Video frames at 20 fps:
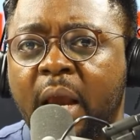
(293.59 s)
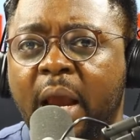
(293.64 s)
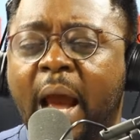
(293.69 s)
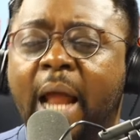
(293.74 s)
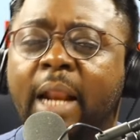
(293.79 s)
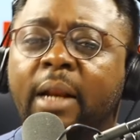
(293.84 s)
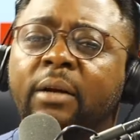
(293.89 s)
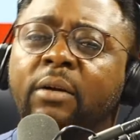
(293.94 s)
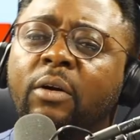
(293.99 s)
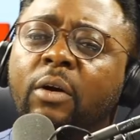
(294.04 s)

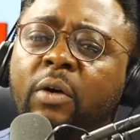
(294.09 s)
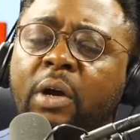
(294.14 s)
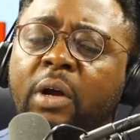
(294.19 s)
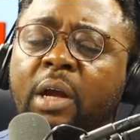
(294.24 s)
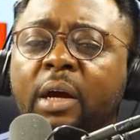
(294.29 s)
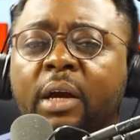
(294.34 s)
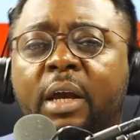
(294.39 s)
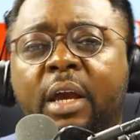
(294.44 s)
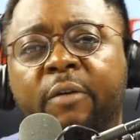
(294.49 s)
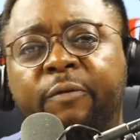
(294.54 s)
and
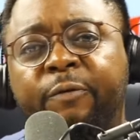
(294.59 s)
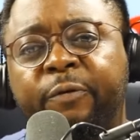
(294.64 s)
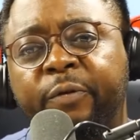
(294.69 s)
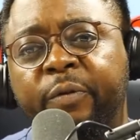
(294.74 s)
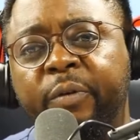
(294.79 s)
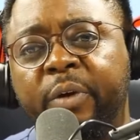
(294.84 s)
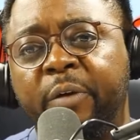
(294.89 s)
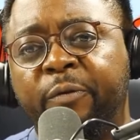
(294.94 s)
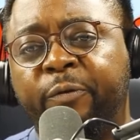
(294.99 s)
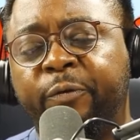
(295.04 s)
look
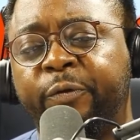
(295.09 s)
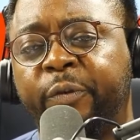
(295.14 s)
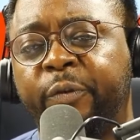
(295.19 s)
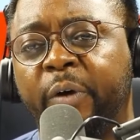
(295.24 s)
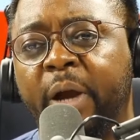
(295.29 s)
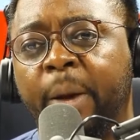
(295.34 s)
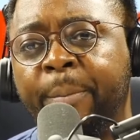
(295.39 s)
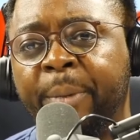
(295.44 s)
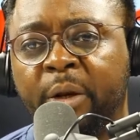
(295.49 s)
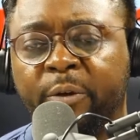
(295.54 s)
if if
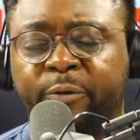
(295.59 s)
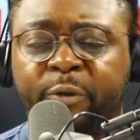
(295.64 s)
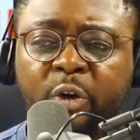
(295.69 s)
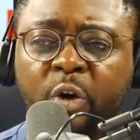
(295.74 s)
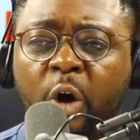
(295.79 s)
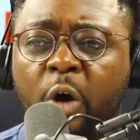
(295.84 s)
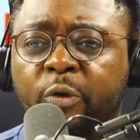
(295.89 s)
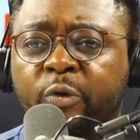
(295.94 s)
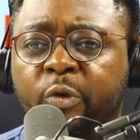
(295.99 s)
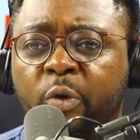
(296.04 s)
I mean for
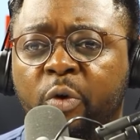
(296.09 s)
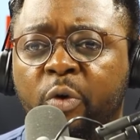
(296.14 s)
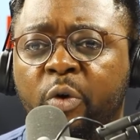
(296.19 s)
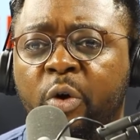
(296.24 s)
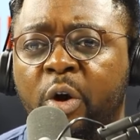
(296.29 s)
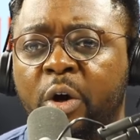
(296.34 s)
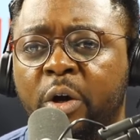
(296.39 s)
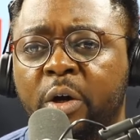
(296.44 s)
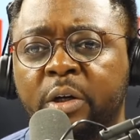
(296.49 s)
those who